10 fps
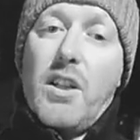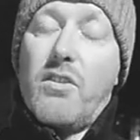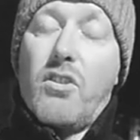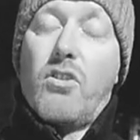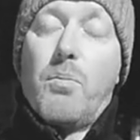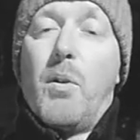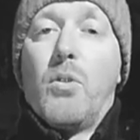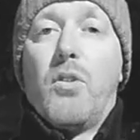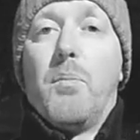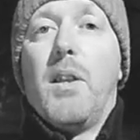as it's
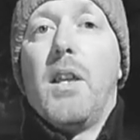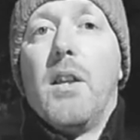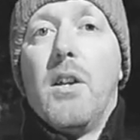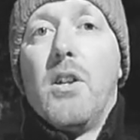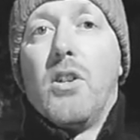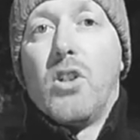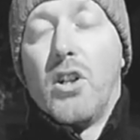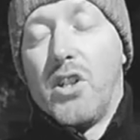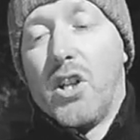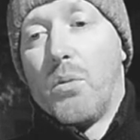supposed to be
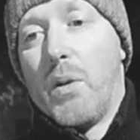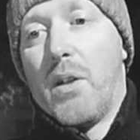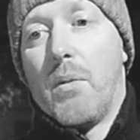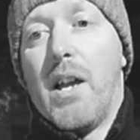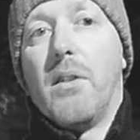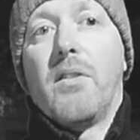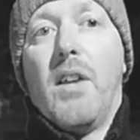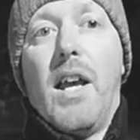gone the other way around.